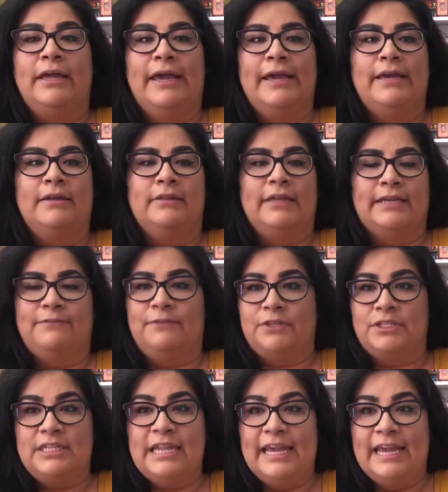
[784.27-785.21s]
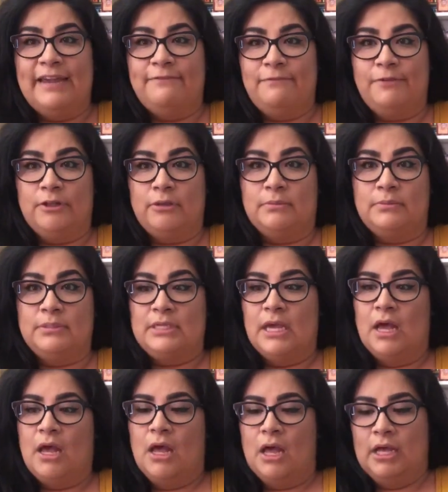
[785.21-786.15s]
like, like for today I filmed
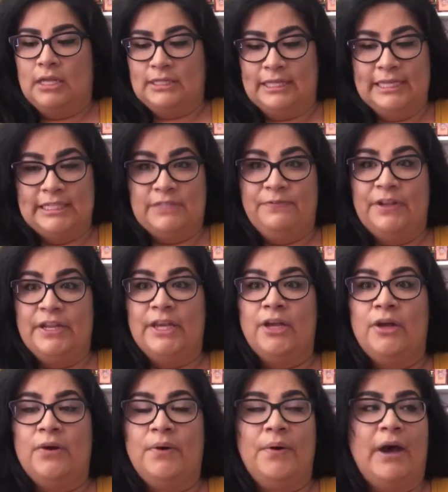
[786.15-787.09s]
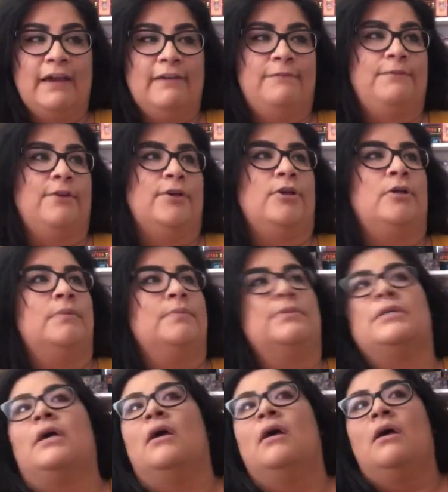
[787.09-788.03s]
this video, I
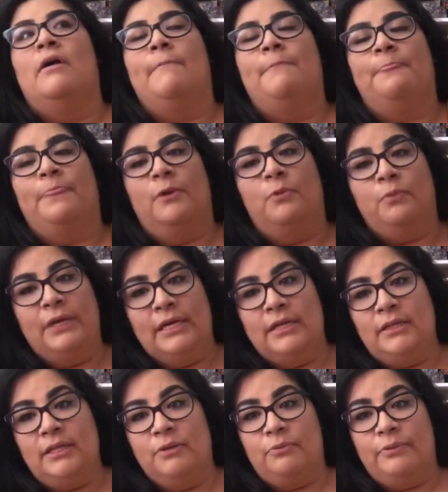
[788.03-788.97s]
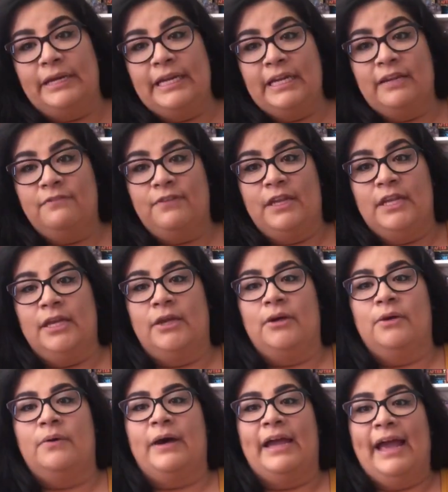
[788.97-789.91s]
filmed the weekly reading
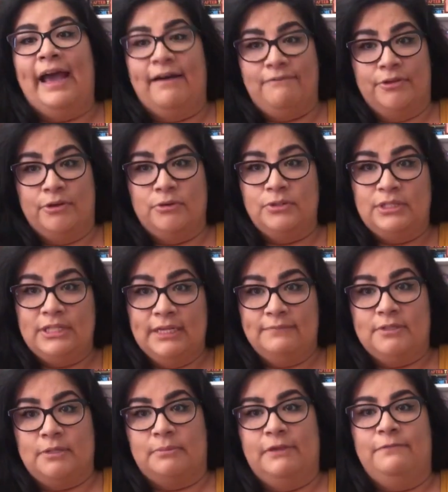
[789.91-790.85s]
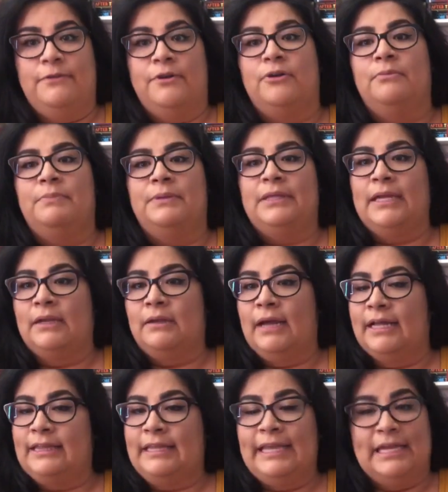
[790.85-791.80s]
video. I have those saved on my phone, but then
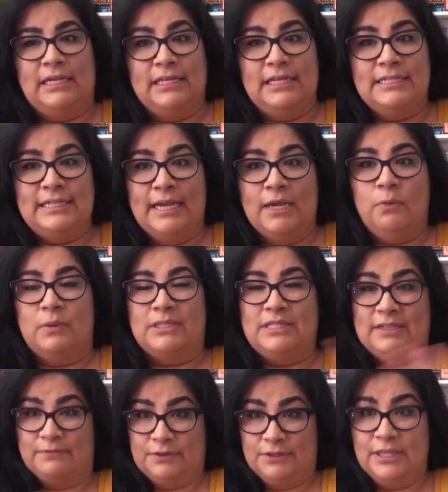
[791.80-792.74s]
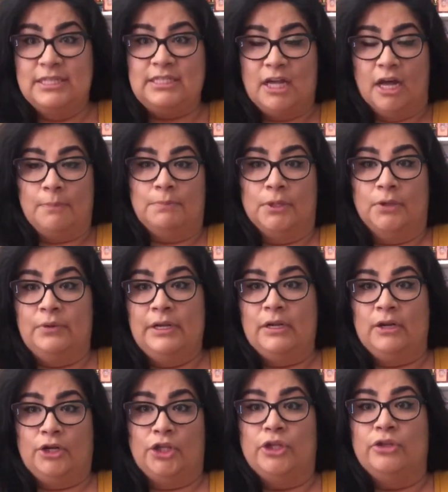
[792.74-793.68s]
at the end of the day, once everything's
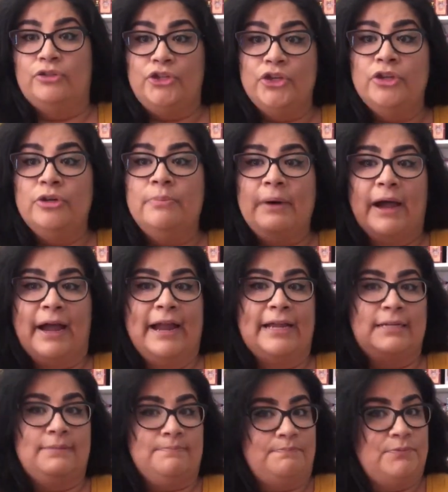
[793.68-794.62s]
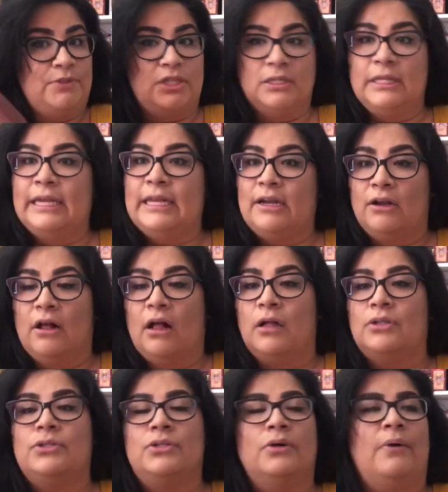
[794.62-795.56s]
uploaded on YouTube, I delete it
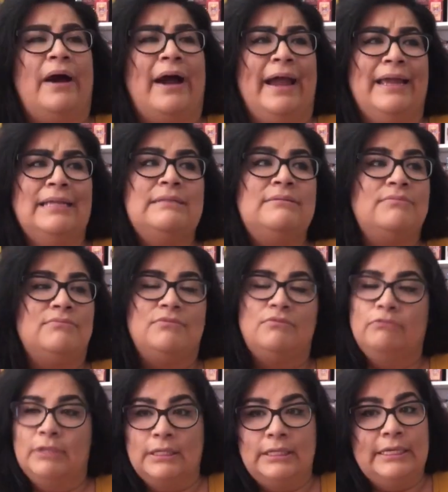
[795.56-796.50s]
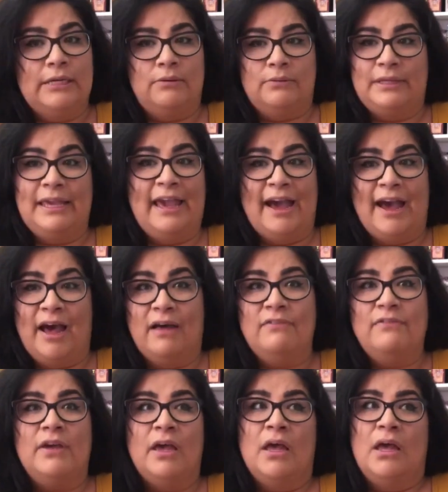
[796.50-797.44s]
all. So I really only
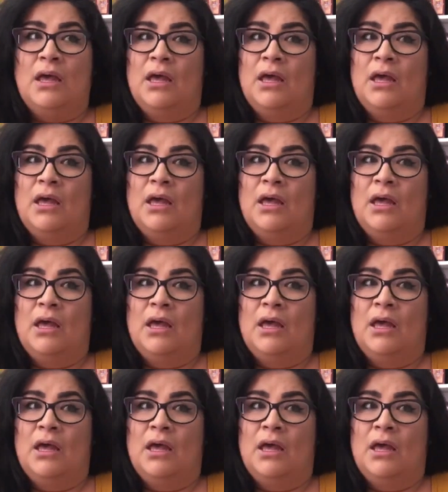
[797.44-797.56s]
have